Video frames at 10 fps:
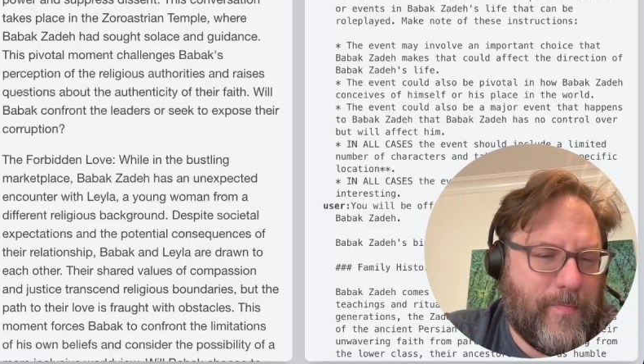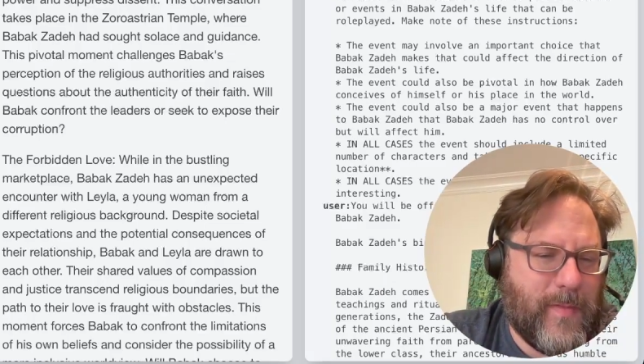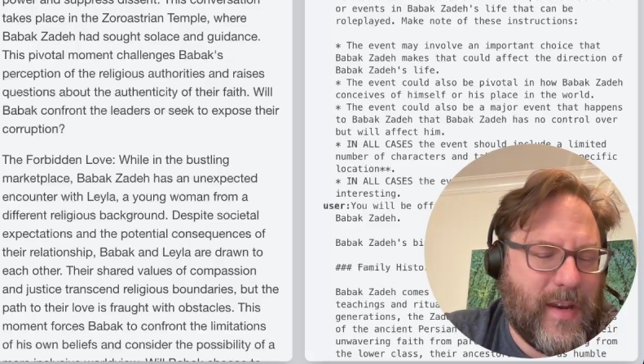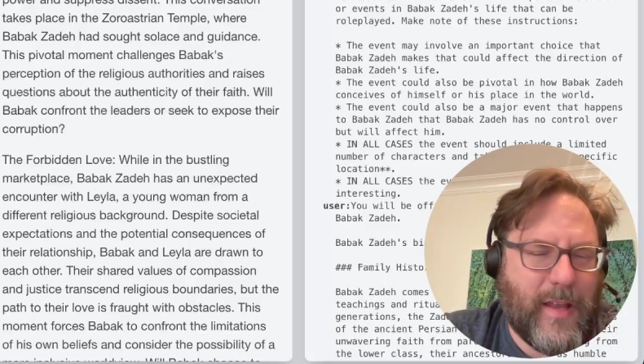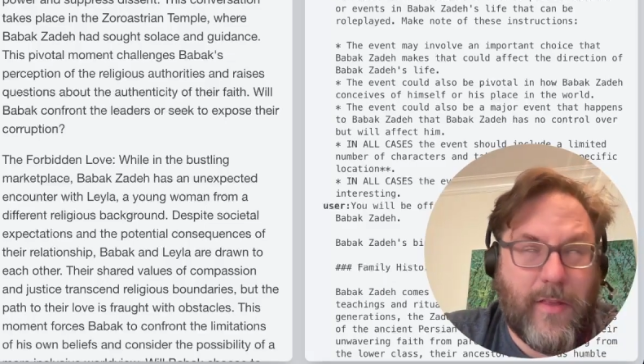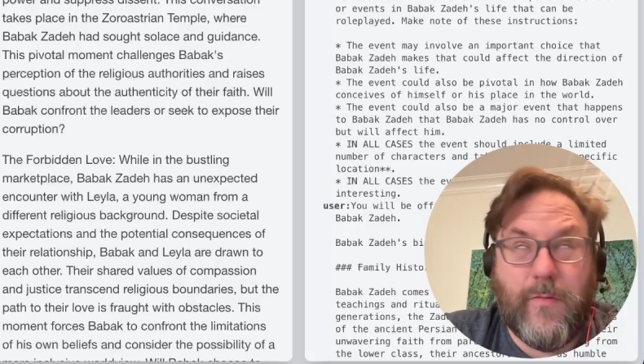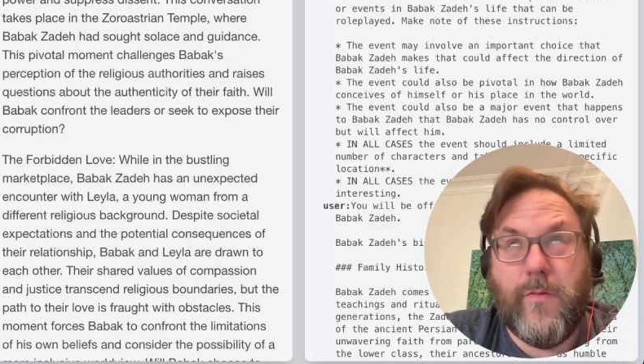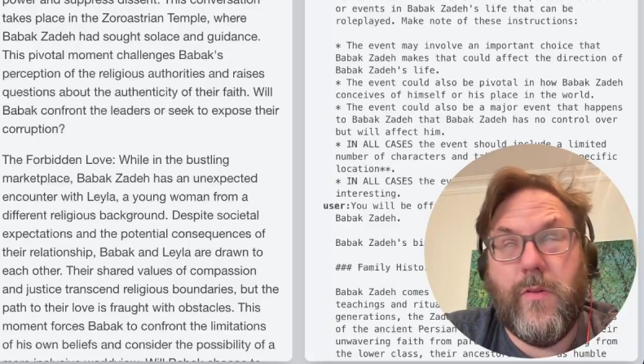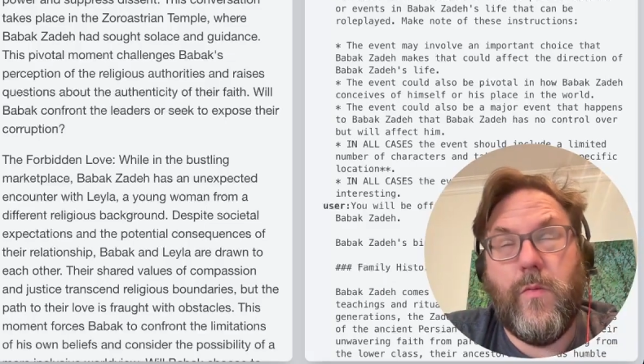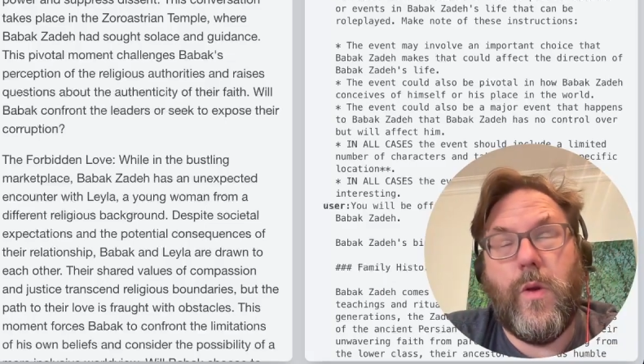and again,
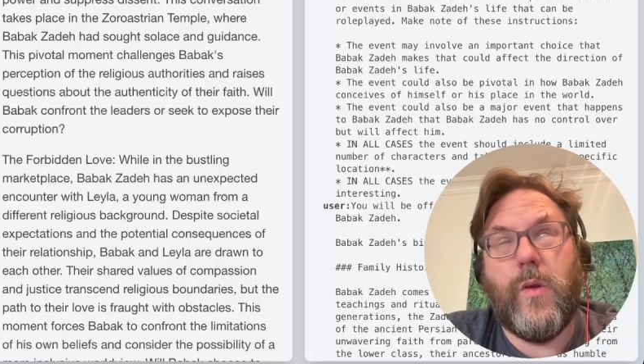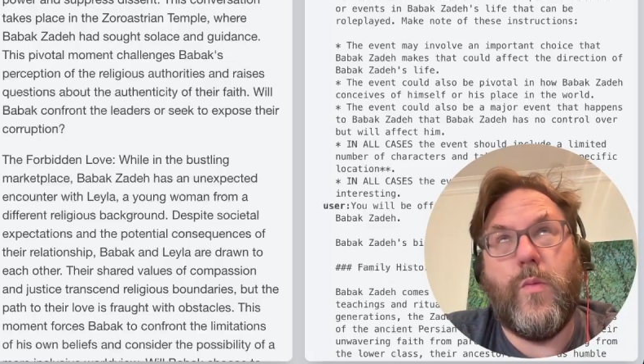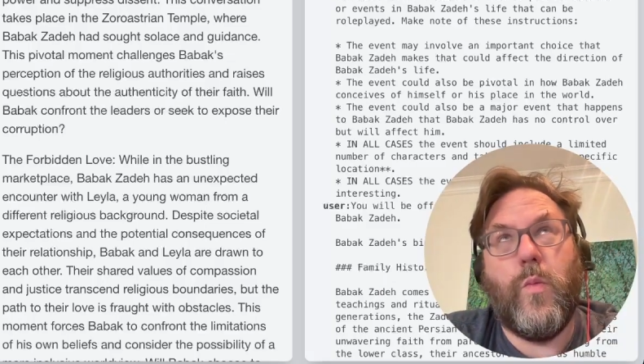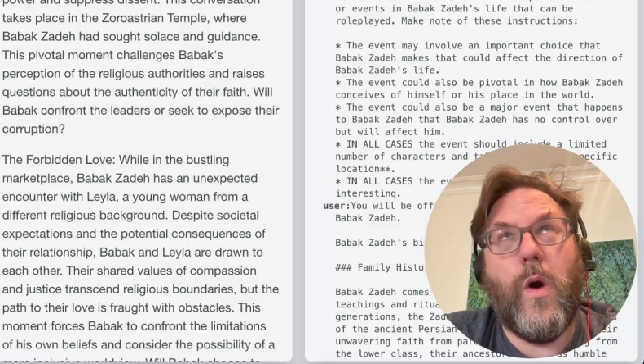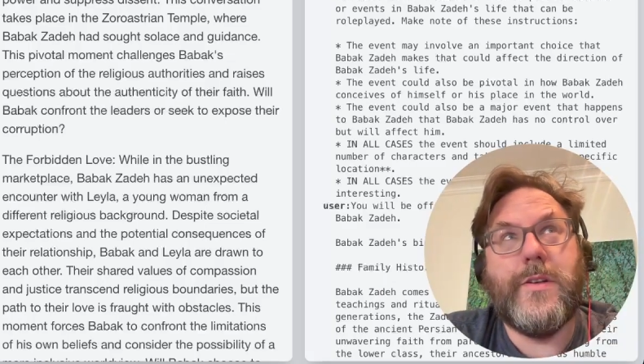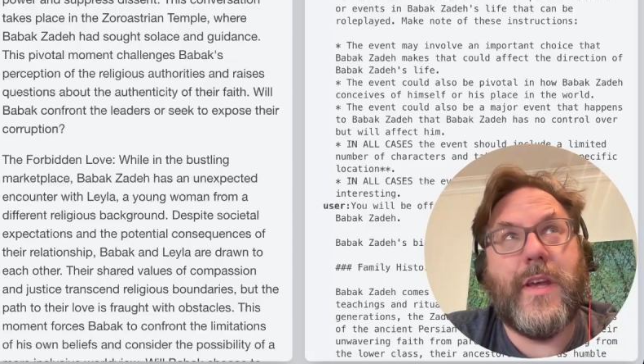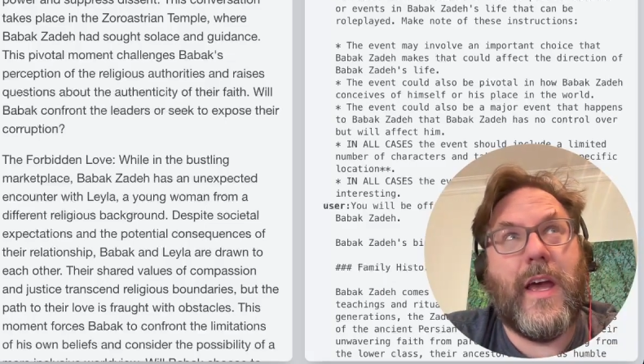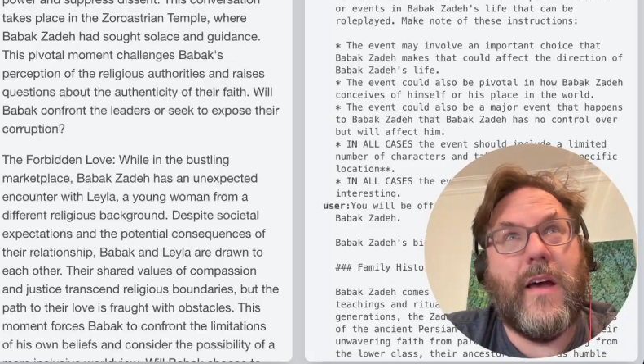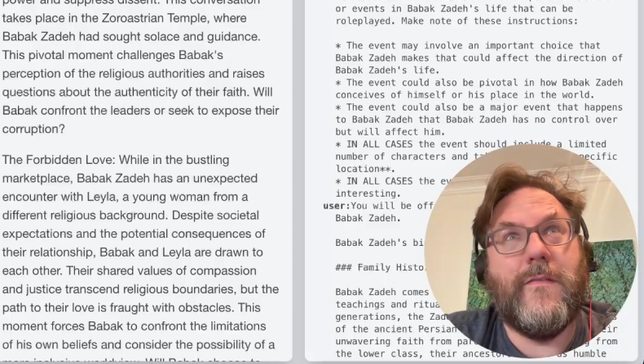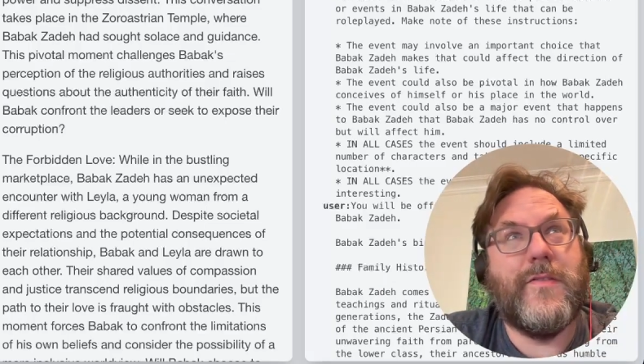we want to
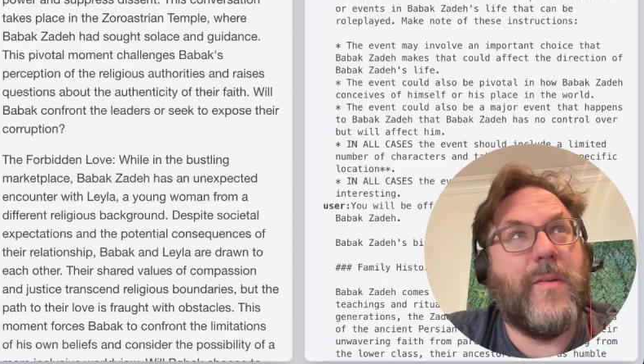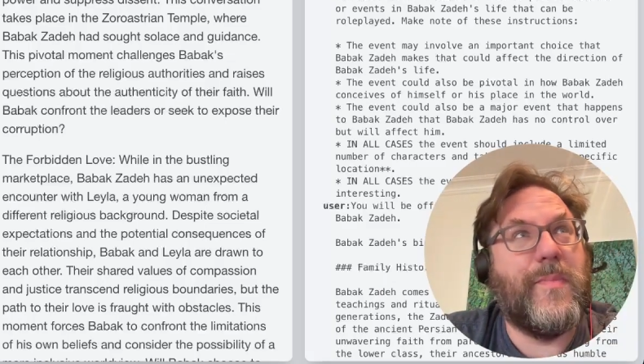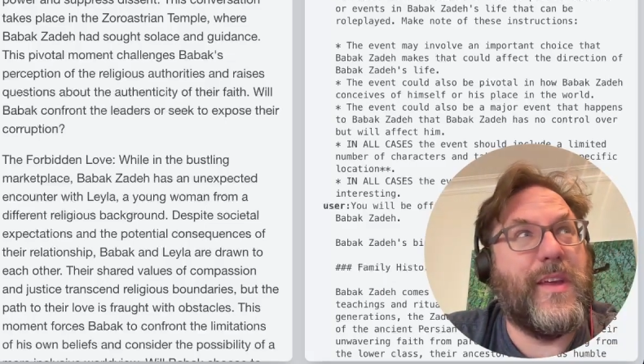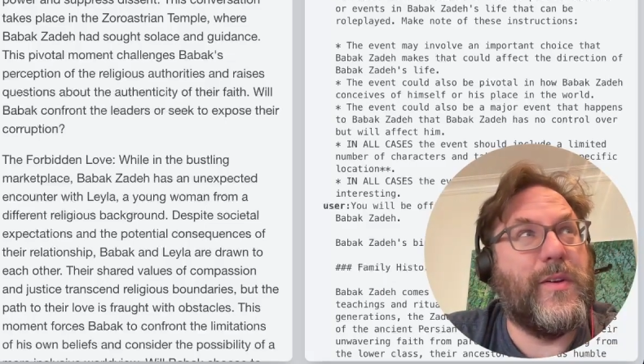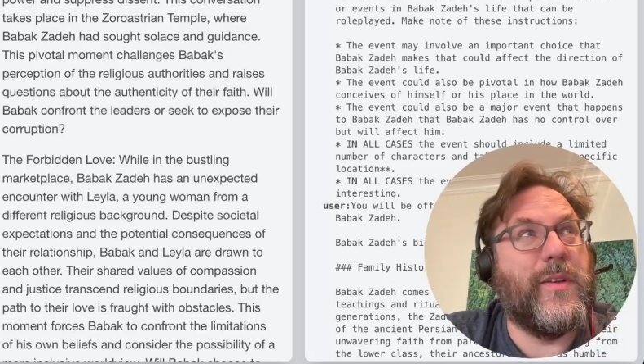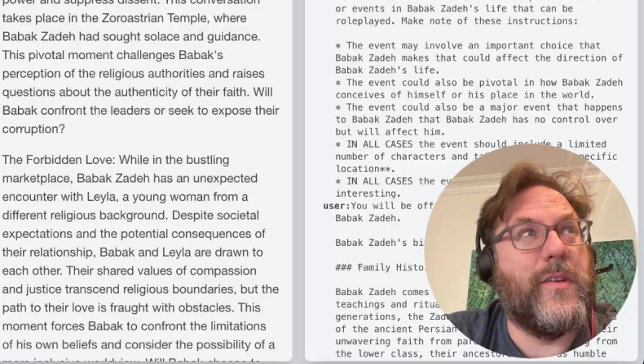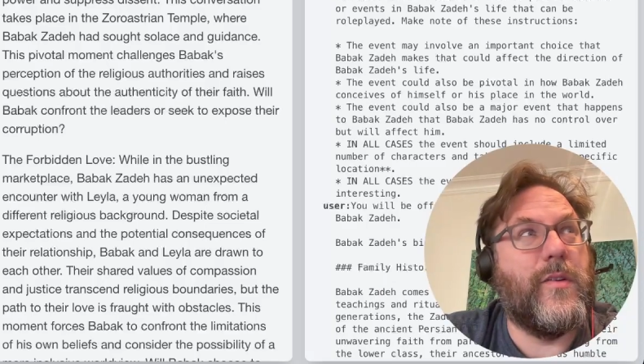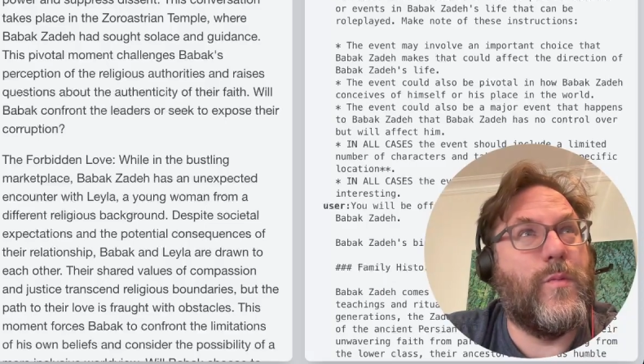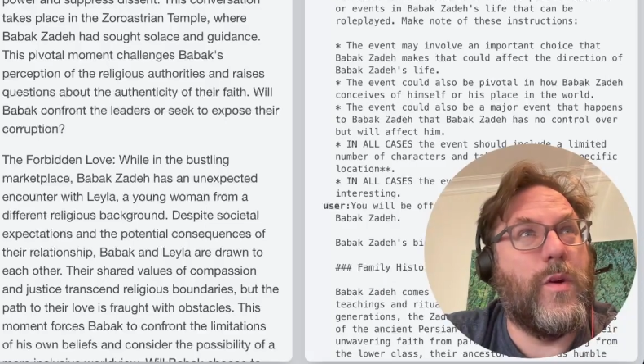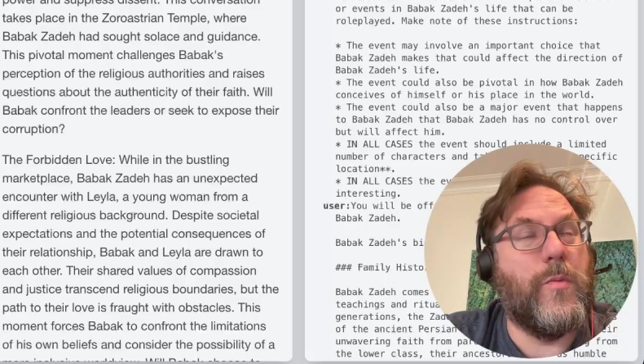have something
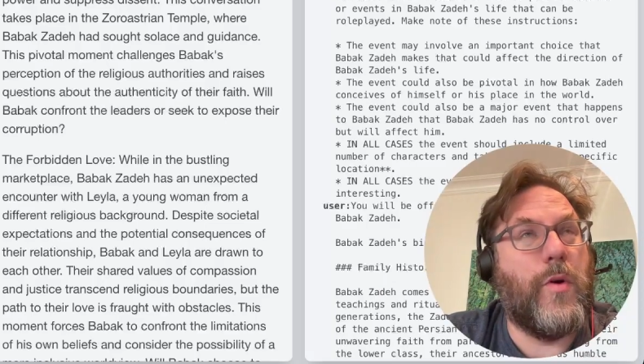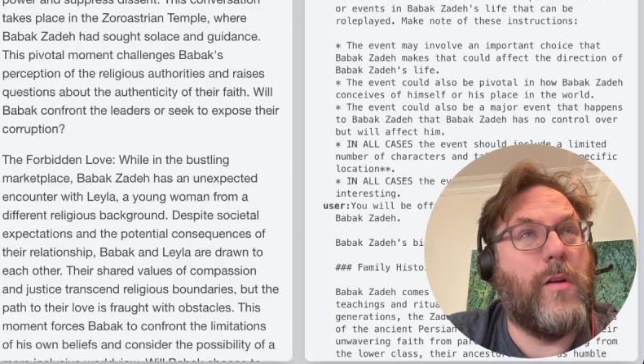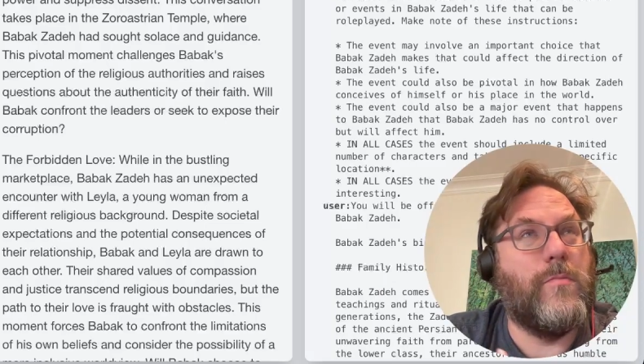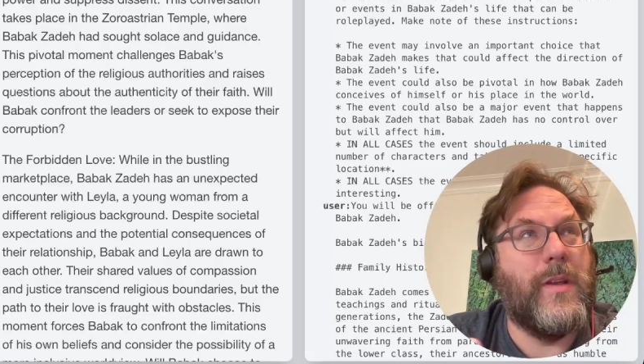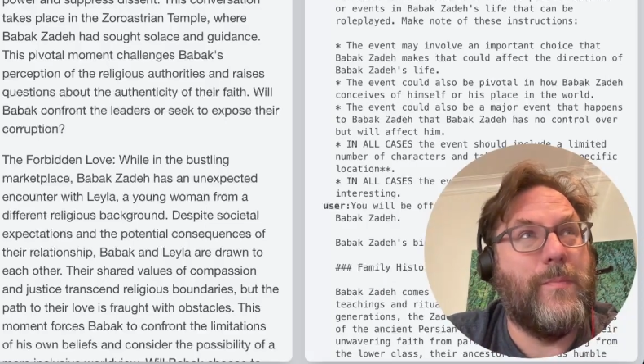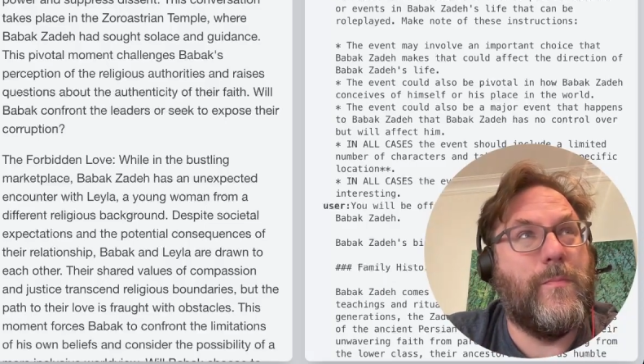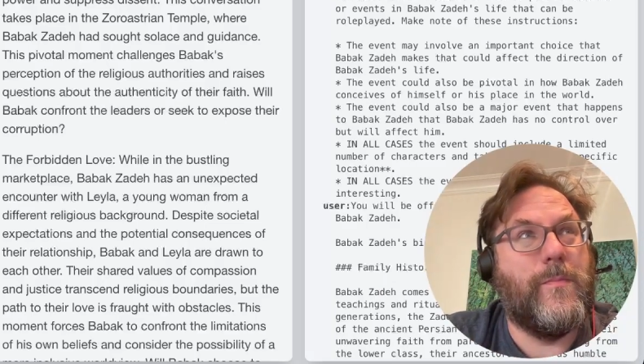where you're probably